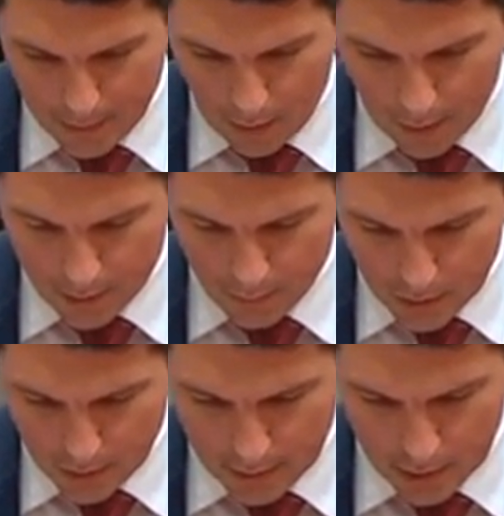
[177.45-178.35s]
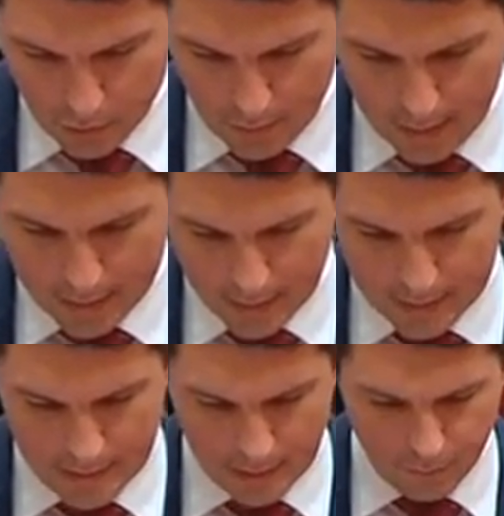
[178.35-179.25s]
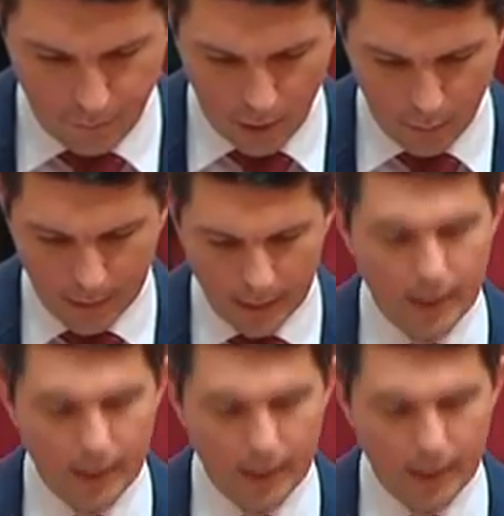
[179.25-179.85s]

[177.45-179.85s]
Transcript: High Commissioner to Sri Lanka, has said the following: